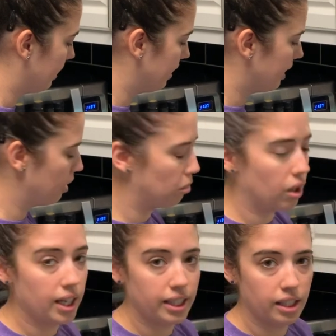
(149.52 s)
did get
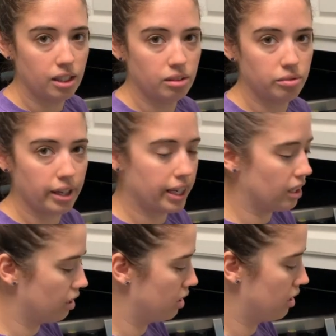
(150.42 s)
one
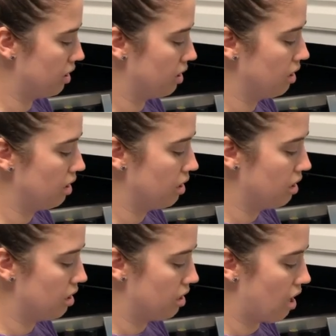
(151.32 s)
regular
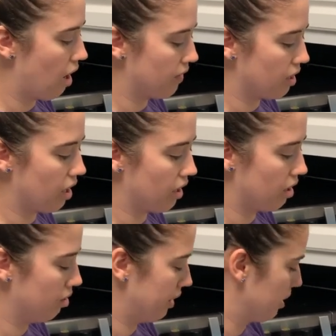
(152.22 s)

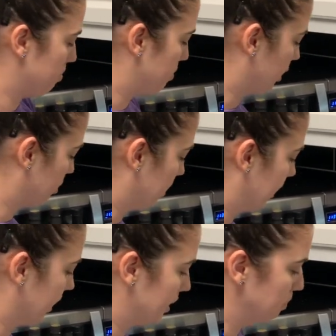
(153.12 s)
avocado, like a bigger one,
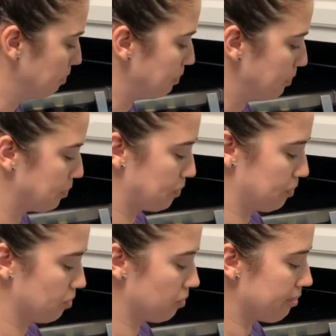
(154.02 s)
I guess. Fresh
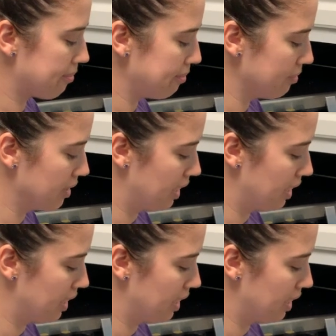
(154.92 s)
avocado.